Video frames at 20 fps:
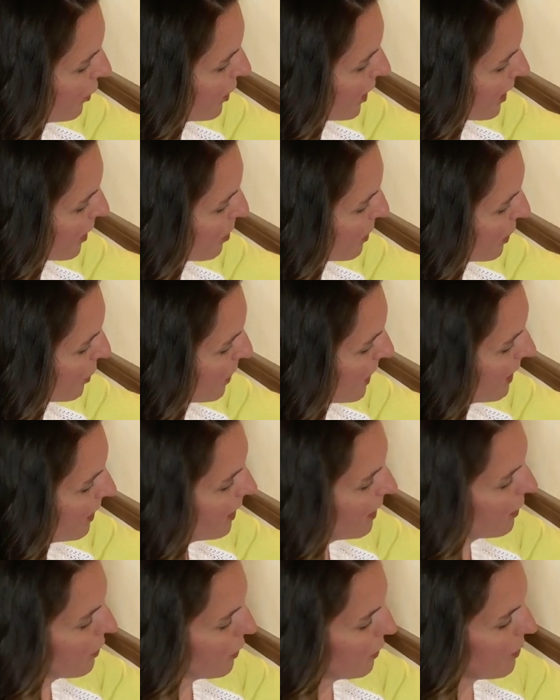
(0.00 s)
just between
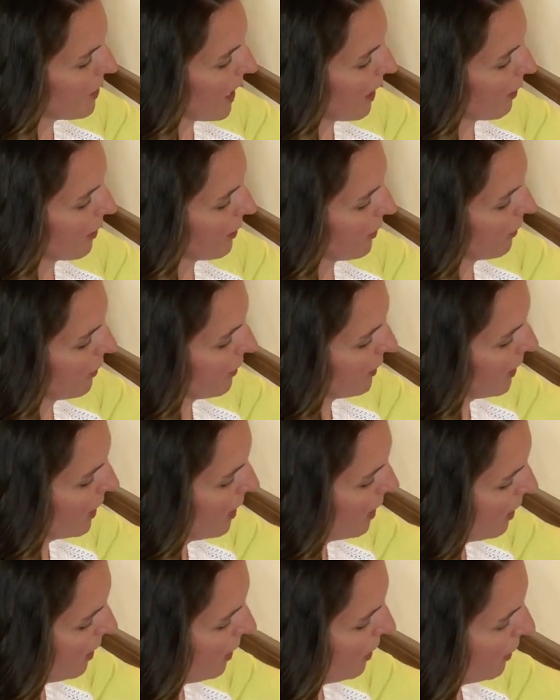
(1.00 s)
these two characters.
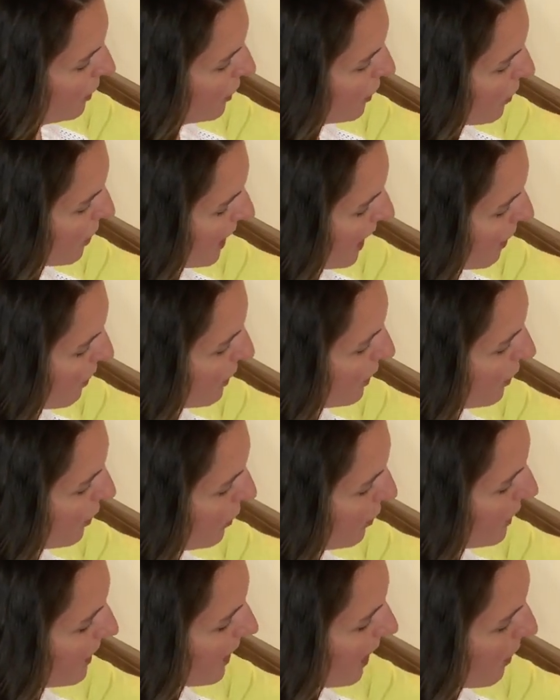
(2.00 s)
So what I would
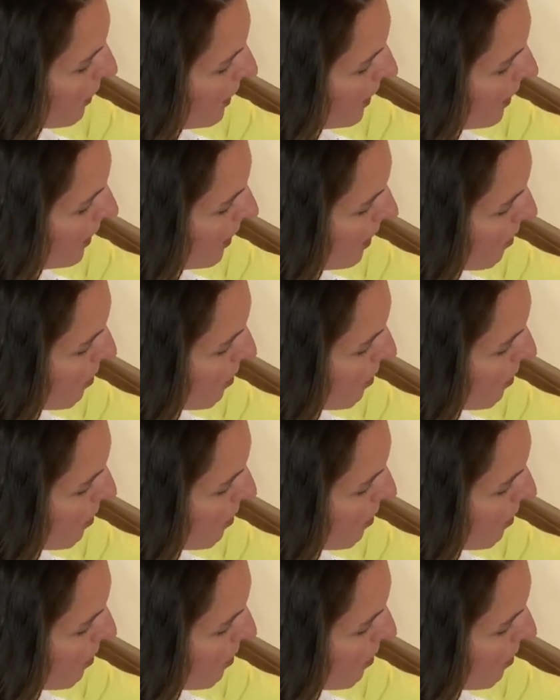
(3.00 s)
do is I would